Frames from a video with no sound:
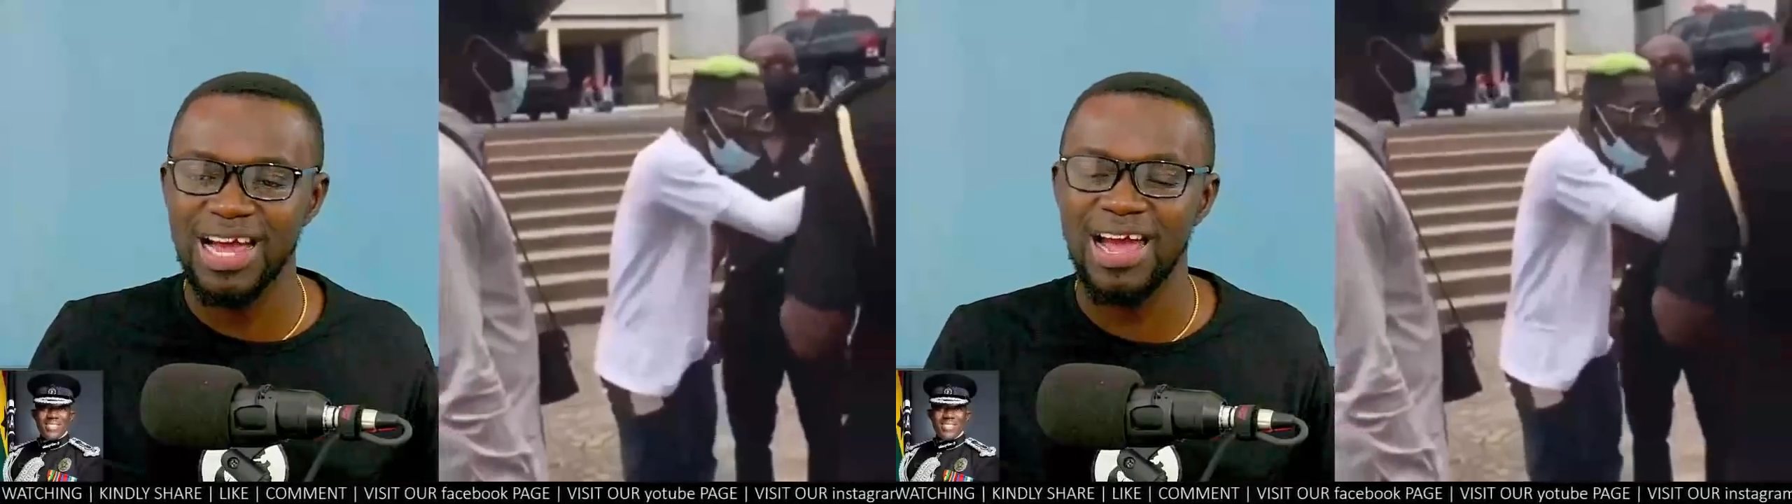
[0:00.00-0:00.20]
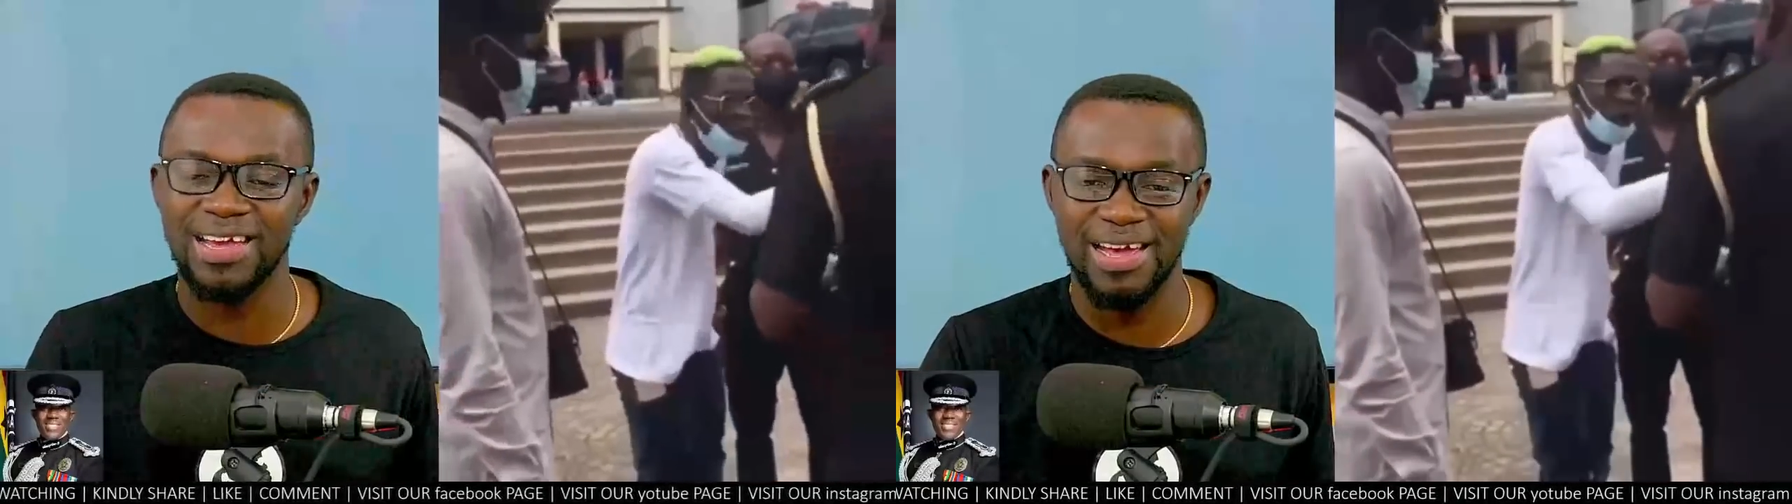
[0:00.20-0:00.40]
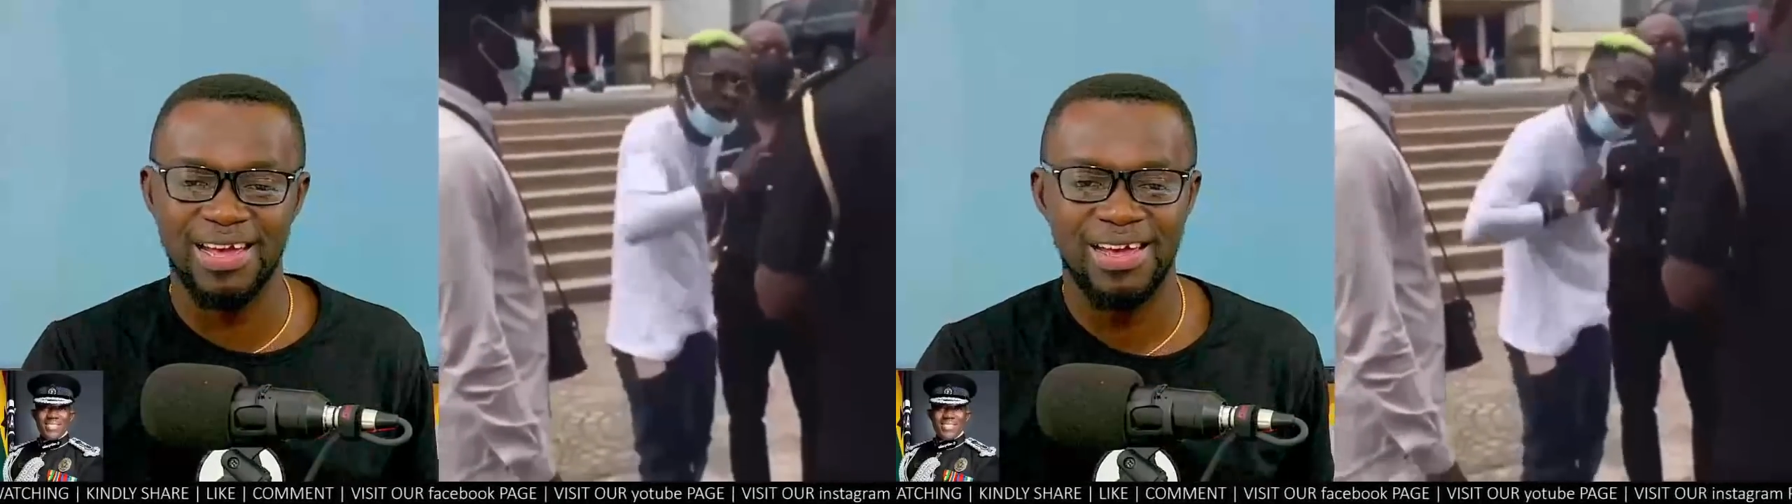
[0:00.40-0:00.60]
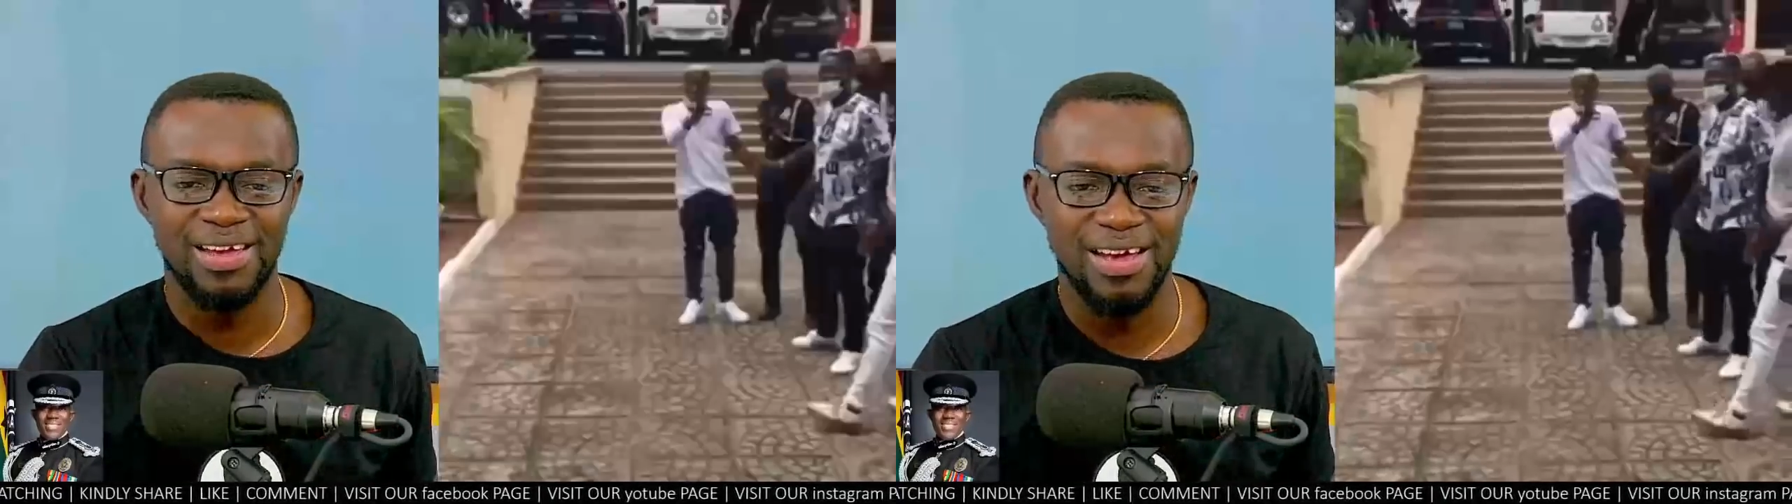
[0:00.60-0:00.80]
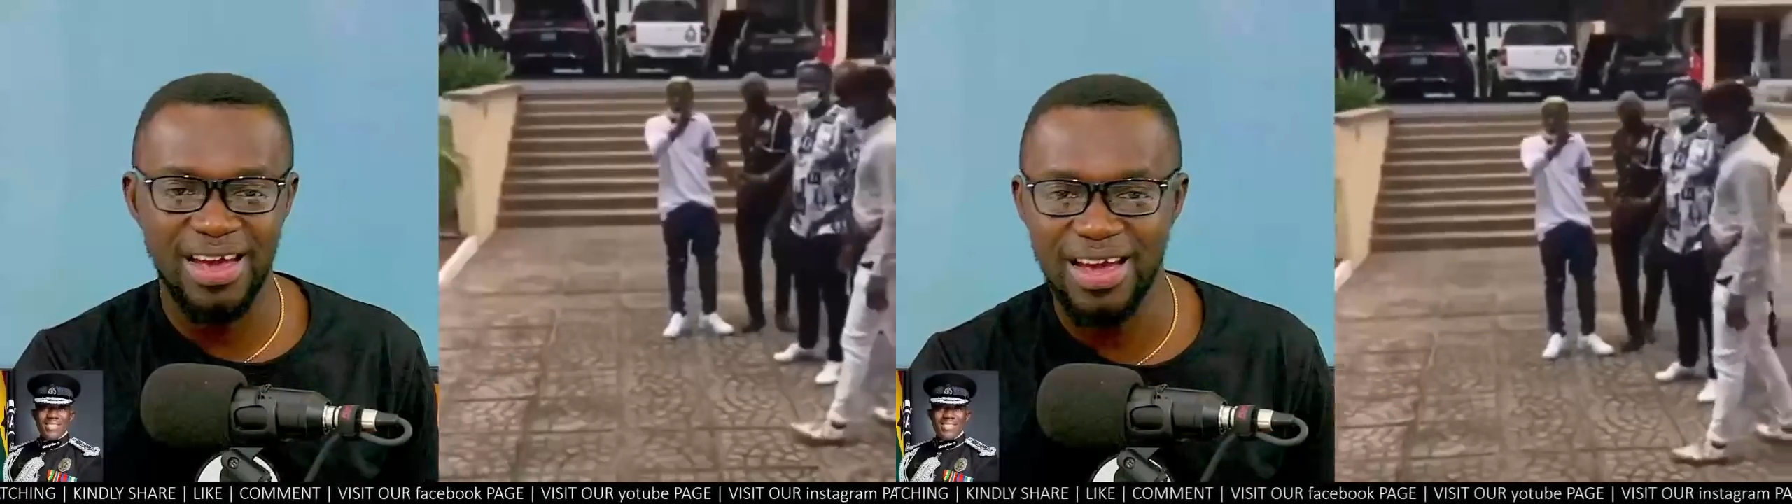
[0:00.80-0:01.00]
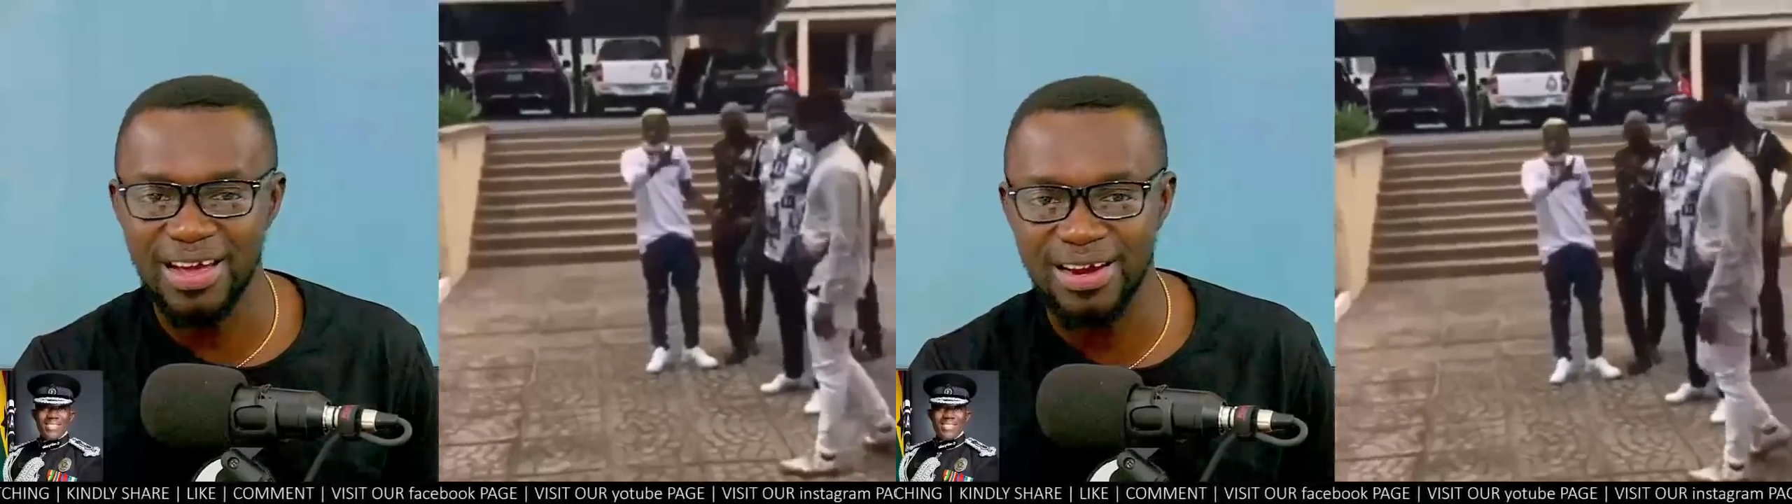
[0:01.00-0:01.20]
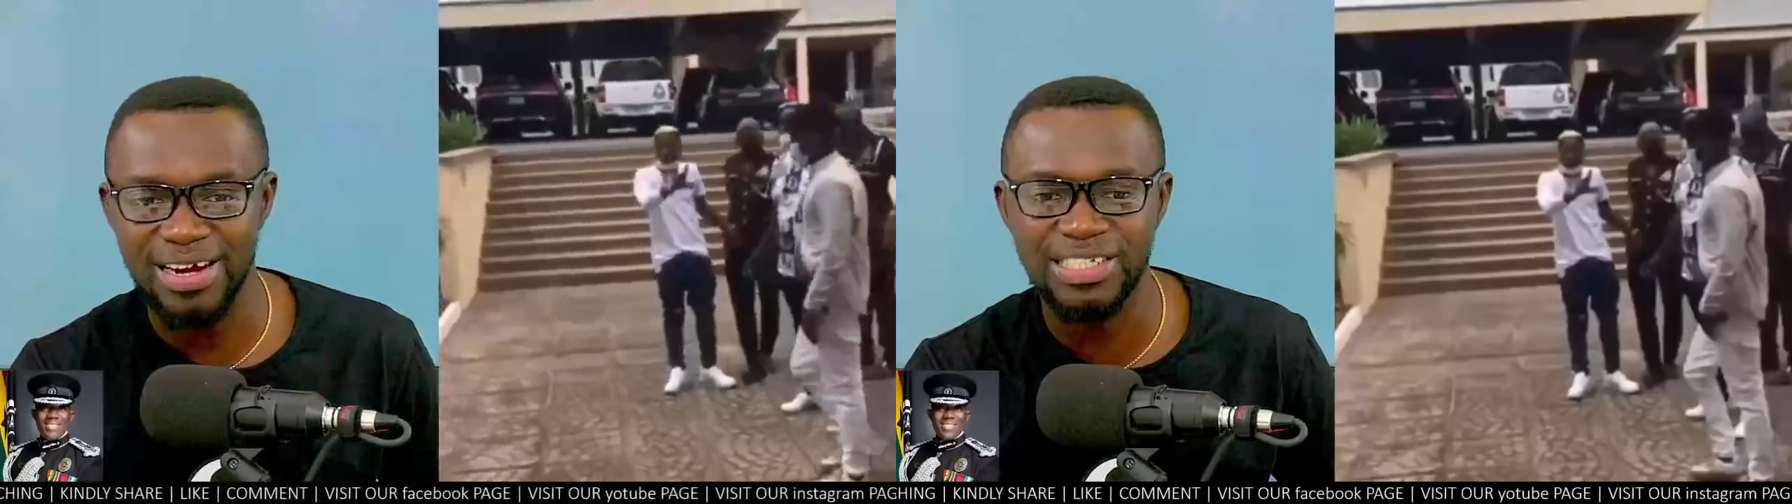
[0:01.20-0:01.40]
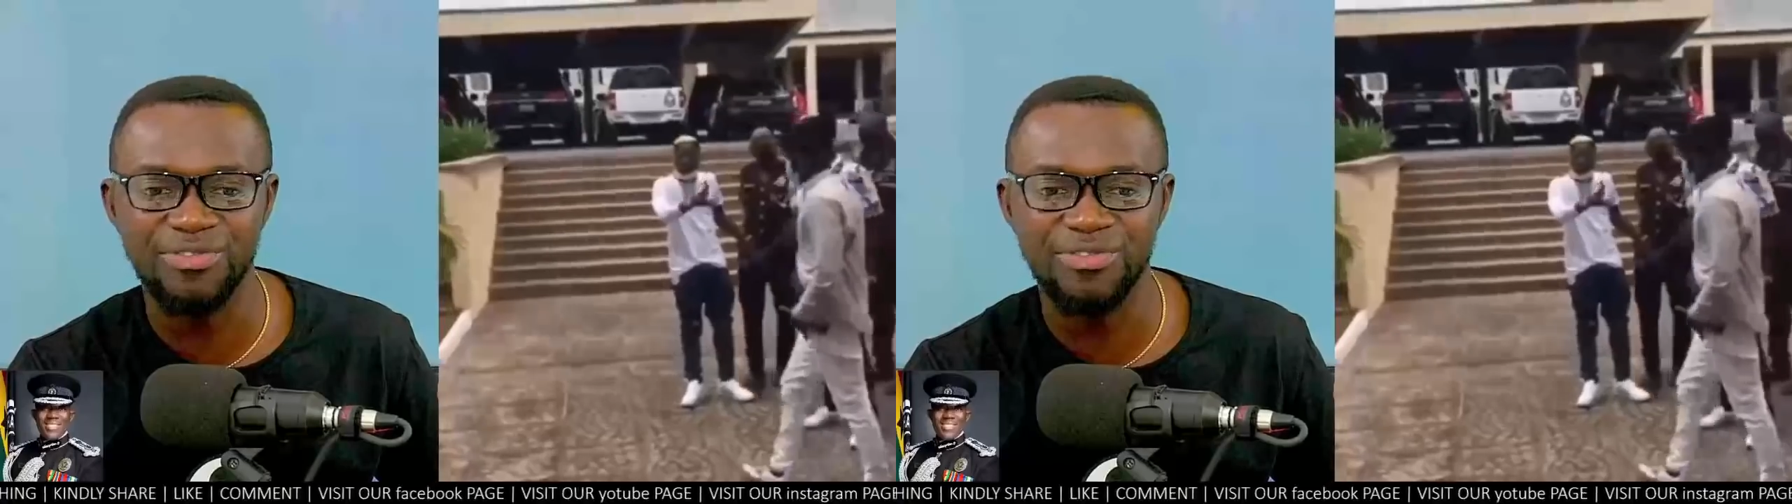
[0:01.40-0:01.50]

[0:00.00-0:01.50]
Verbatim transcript: a creative